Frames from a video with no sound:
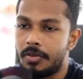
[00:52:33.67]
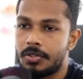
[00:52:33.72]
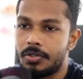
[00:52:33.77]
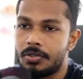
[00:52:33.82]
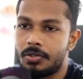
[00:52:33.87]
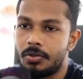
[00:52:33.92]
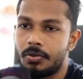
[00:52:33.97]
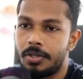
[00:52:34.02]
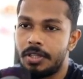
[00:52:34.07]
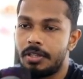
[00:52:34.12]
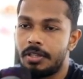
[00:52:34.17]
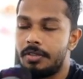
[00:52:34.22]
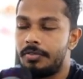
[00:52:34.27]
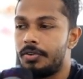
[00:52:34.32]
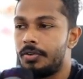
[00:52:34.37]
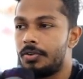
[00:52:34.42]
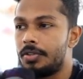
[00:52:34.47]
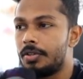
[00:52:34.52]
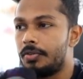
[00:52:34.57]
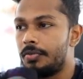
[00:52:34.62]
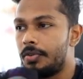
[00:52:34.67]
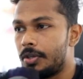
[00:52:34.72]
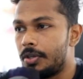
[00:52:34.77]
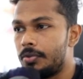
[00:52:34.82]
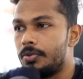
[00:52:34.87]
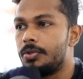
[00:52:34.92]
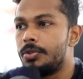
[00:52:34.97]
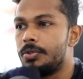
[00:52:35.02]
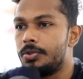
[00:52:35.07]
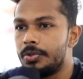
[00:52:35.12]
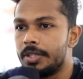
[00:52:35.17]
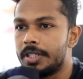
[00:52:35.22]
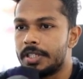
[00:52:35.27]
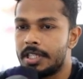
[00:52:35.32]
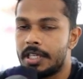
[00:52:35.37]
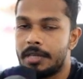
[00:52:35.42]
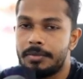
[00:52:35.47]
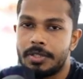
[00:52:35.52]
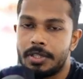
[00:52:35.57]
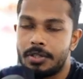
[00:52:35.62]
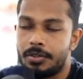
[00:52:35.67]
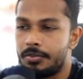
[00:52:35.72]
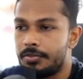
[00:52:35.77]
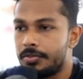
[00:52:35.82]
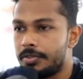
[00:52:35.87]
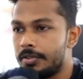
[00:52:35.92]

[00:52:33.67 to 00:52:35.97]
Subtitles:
so in the future we could do the same set of